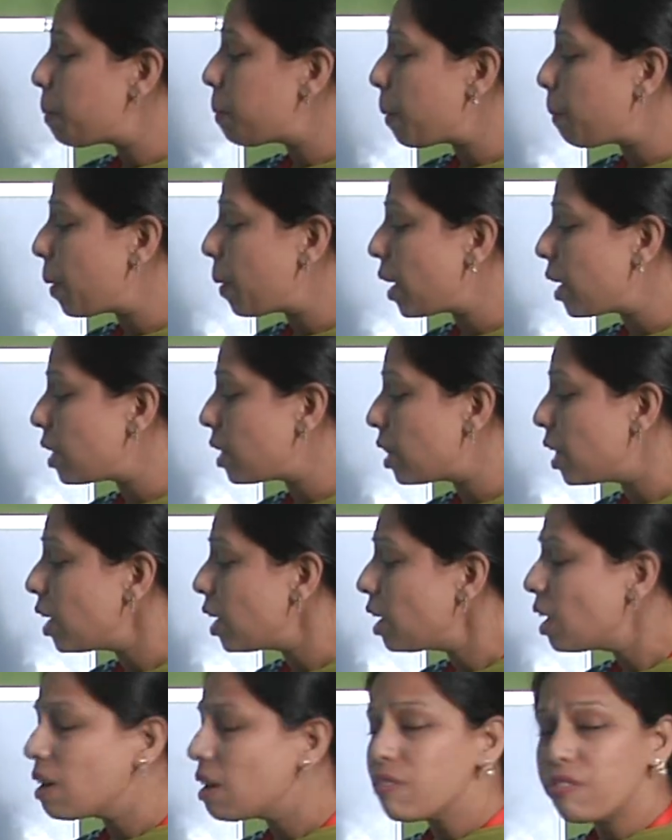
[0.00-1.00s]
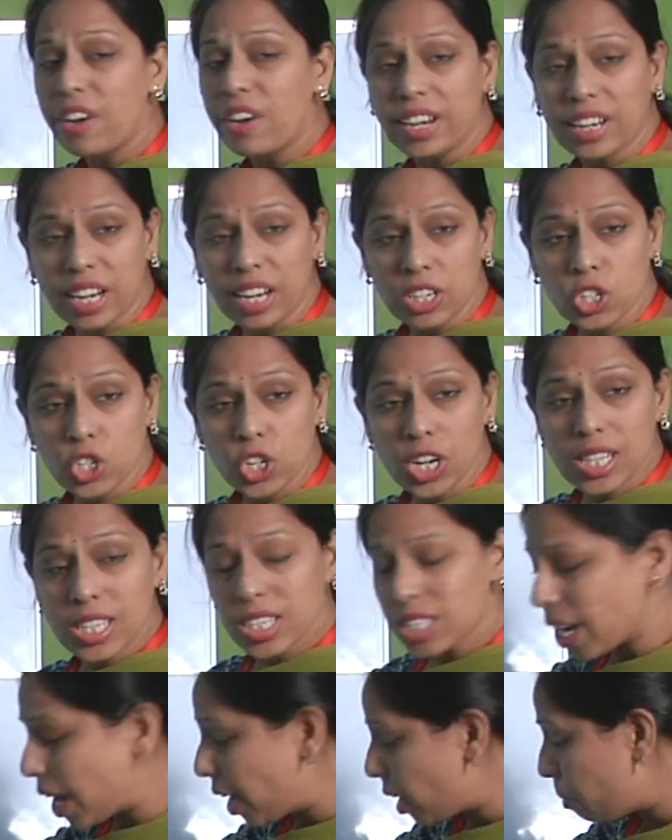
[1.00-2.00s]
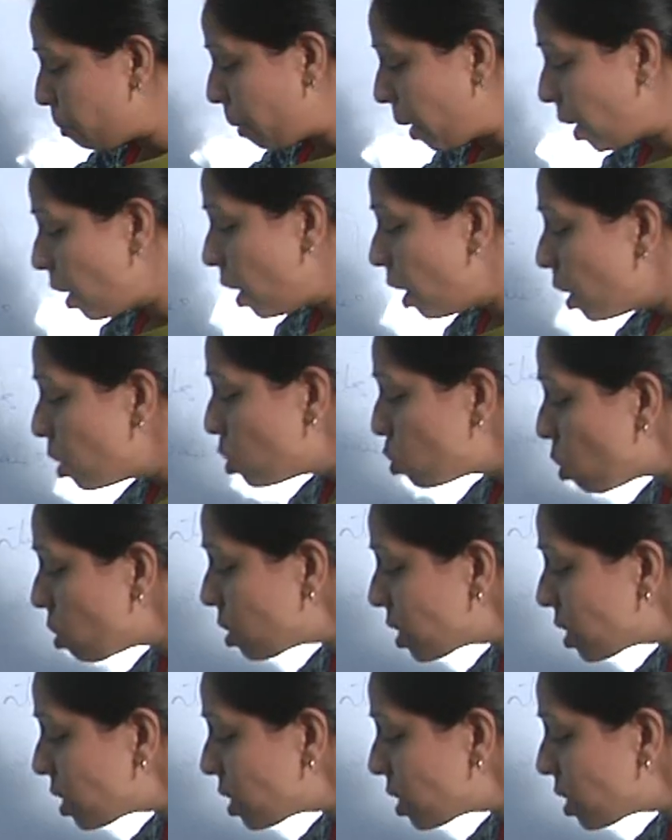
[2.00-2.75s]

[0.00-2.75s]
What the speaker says: preparing the financial statement. So